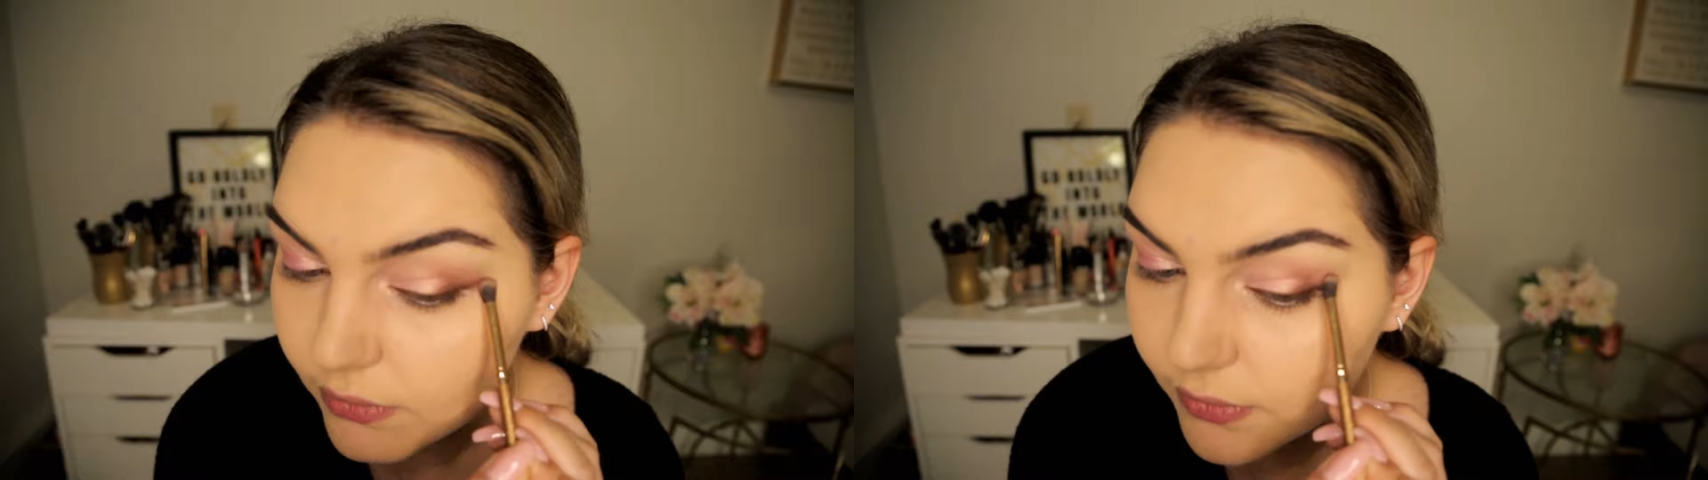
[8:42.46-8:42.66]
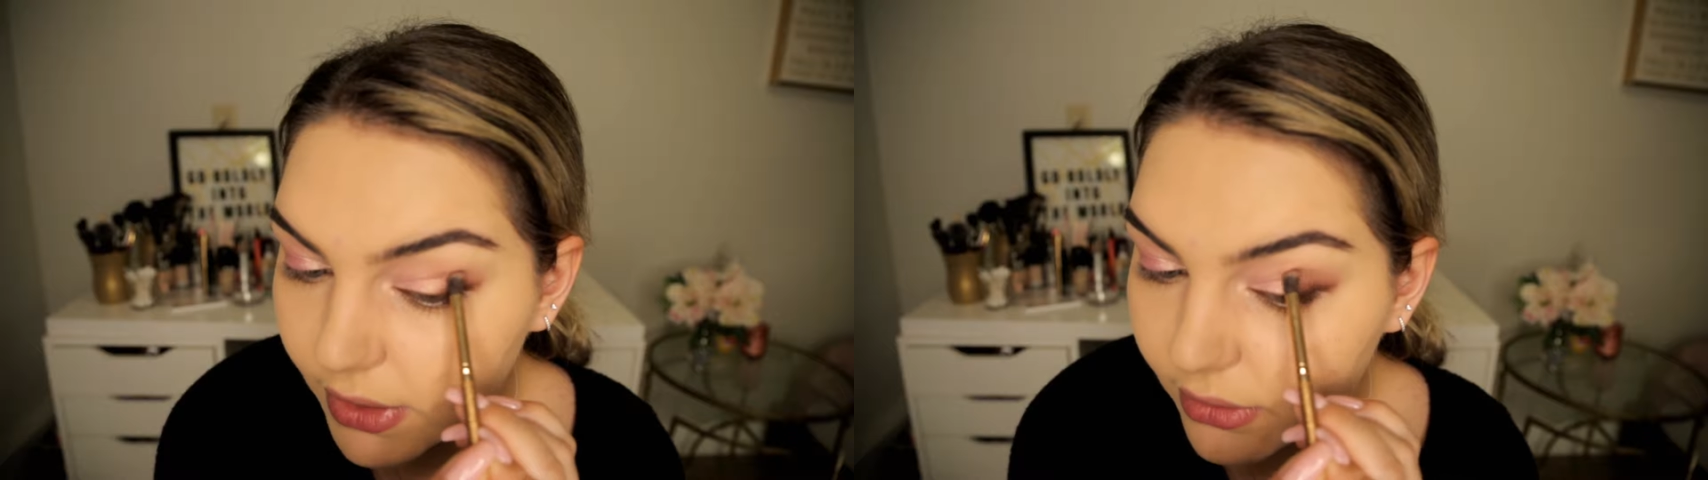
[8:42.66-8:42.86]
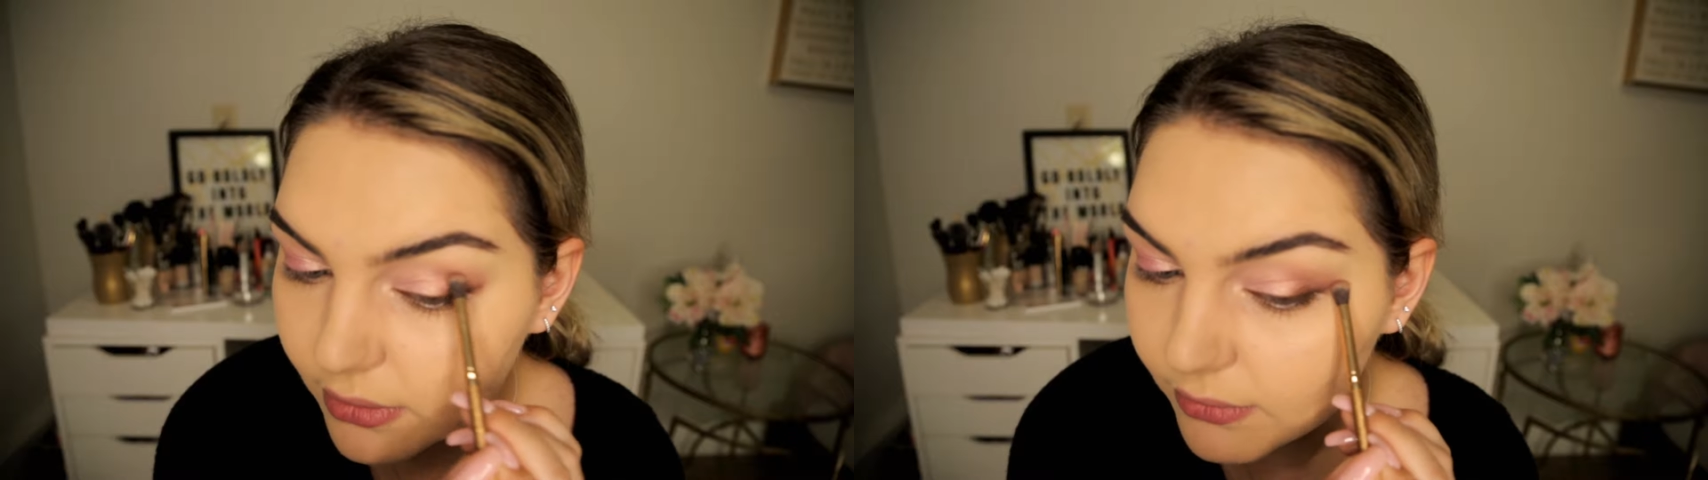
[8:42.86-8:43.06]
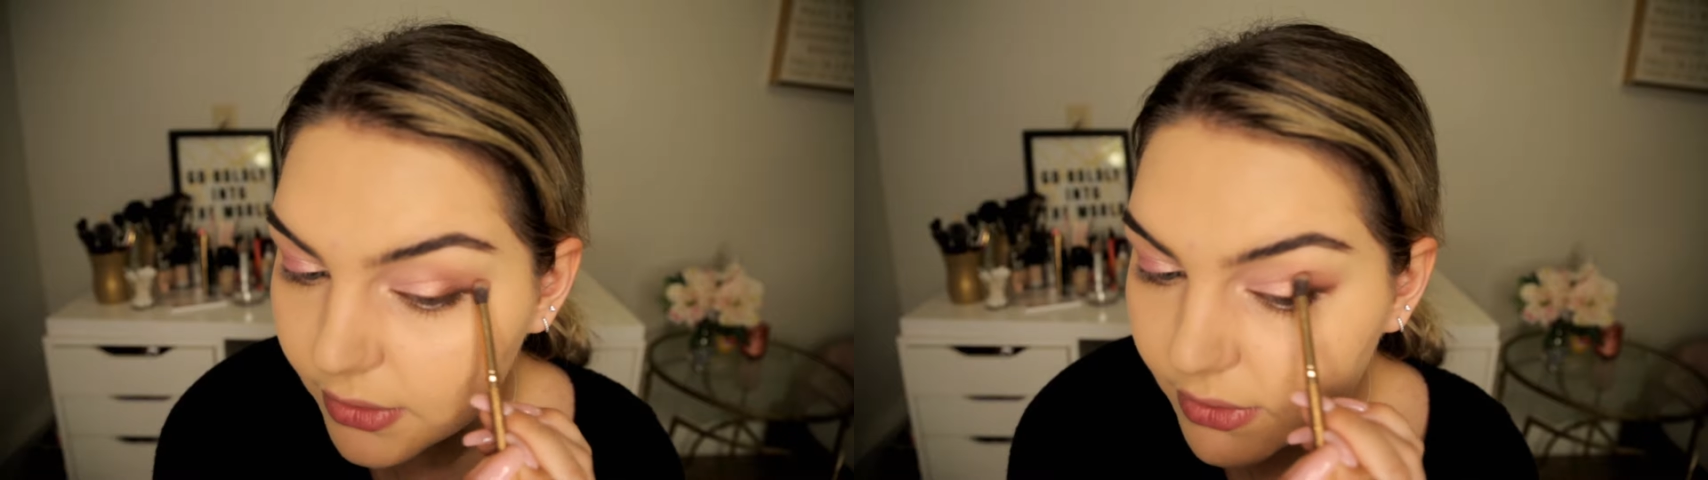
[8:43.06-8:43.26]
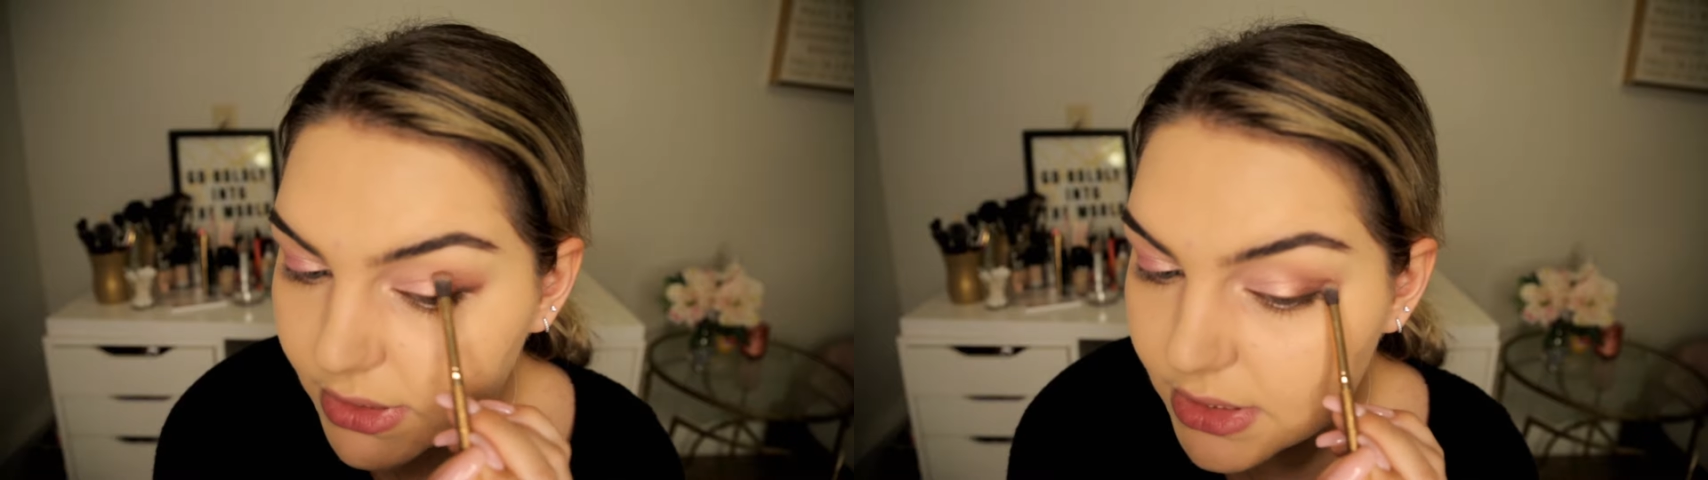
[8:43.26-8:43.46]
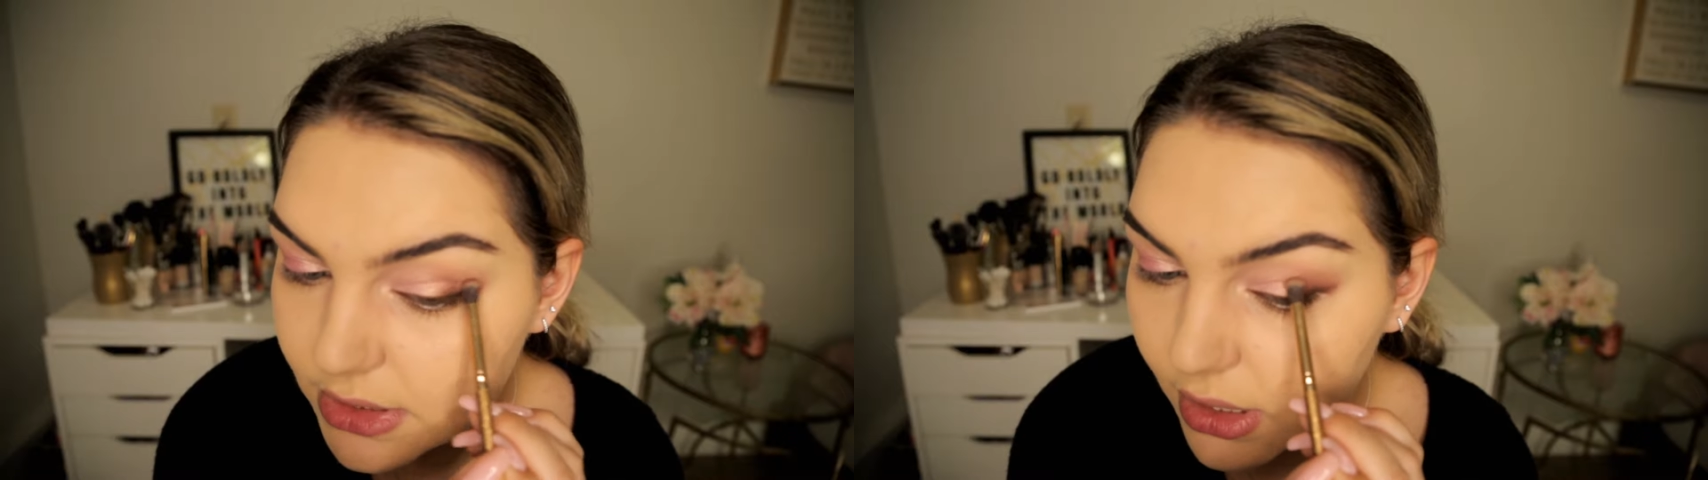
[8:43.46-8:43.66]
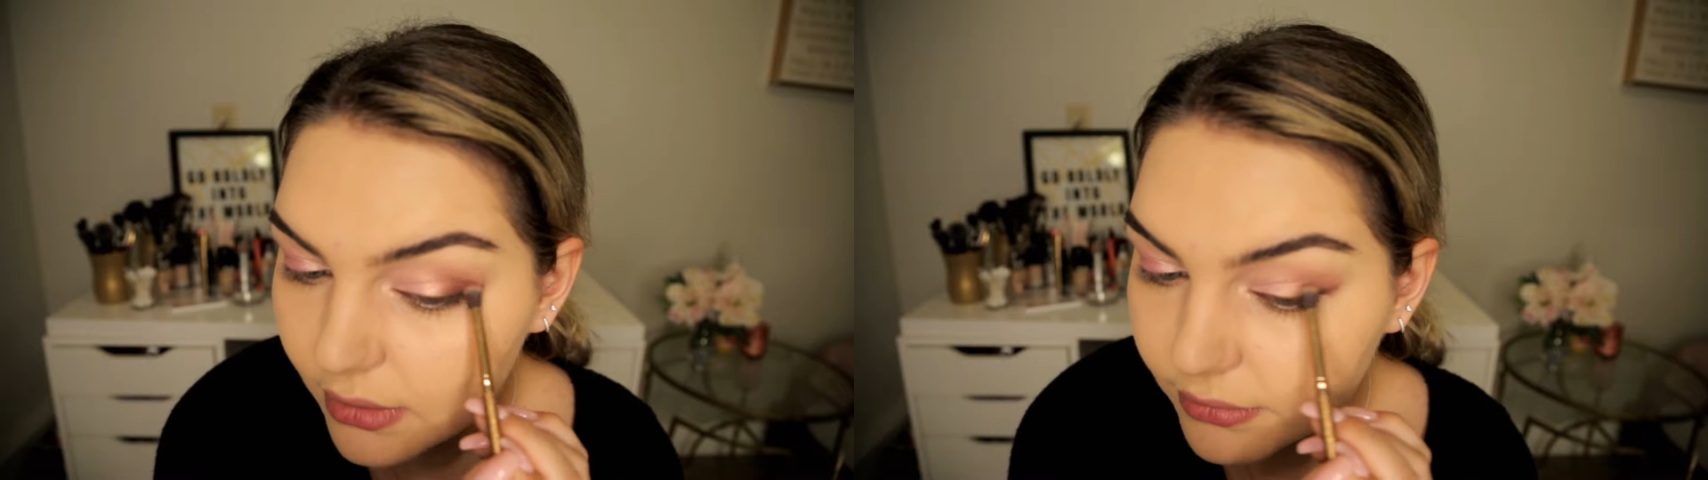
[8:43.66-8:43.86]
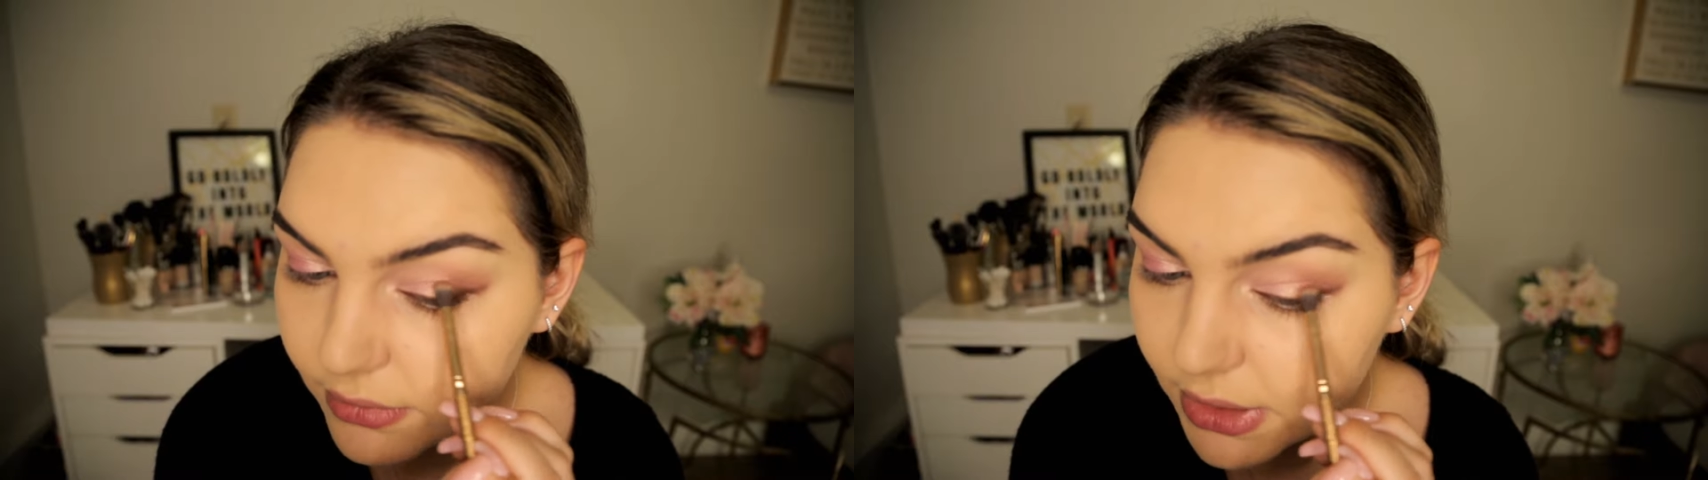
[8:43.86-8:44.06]
Very, very
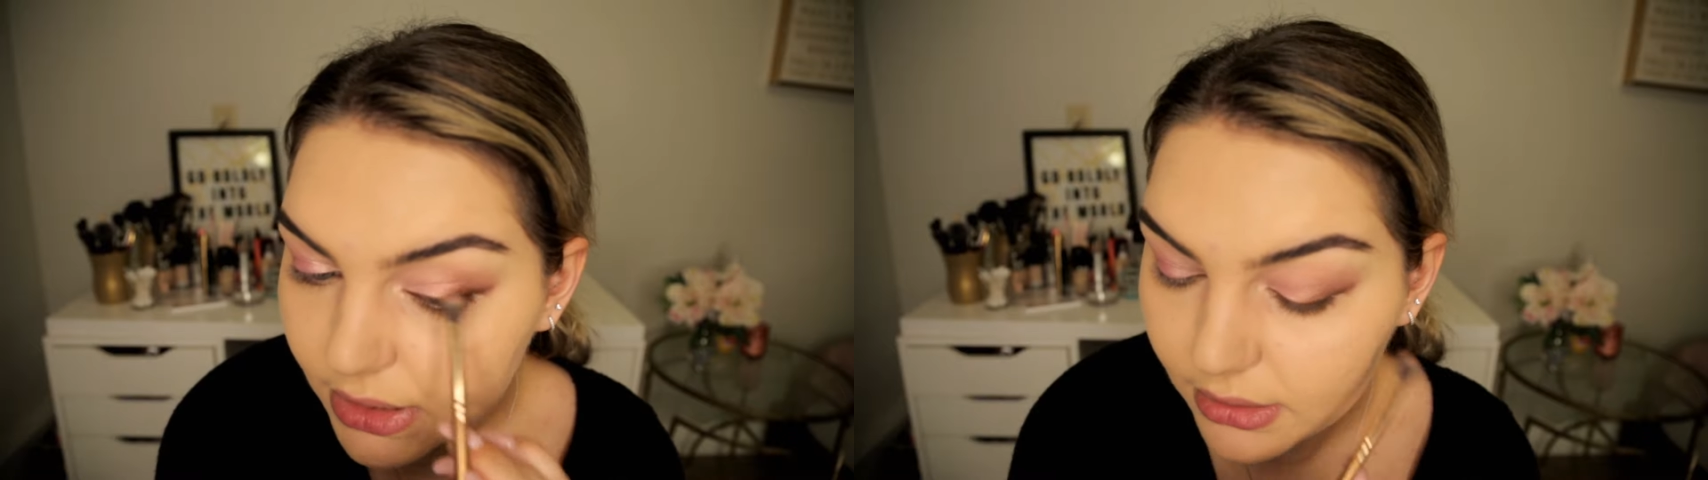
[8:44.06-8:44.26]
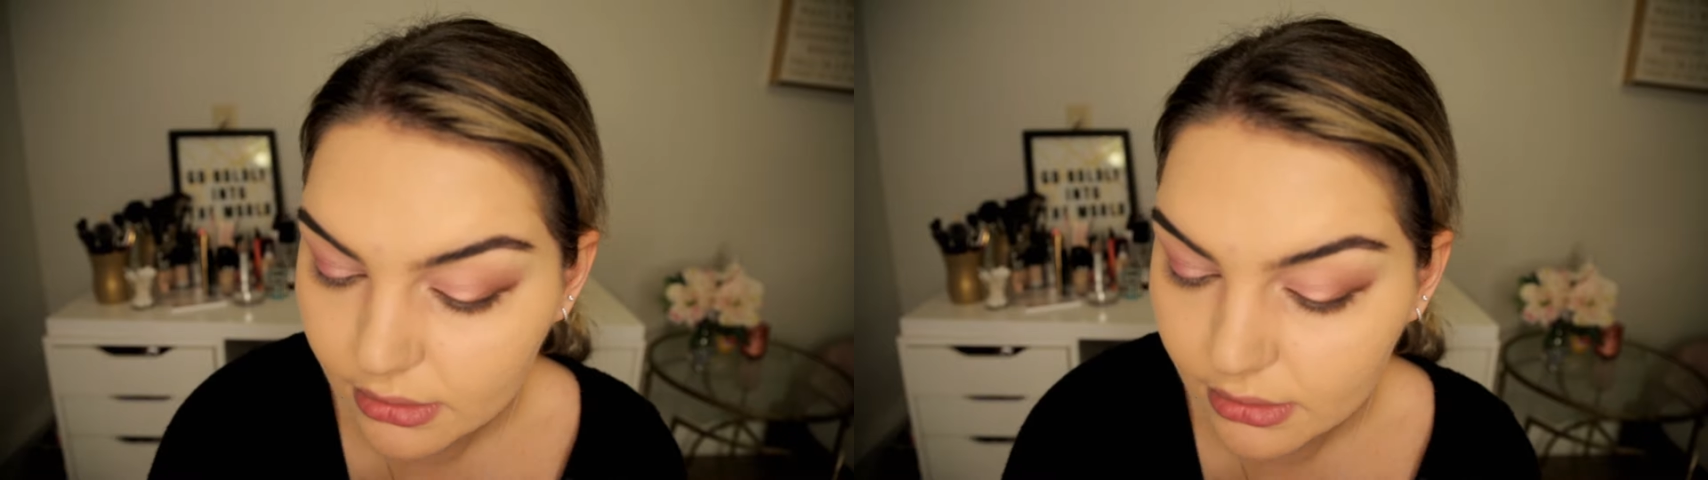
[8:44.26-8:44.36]
softly,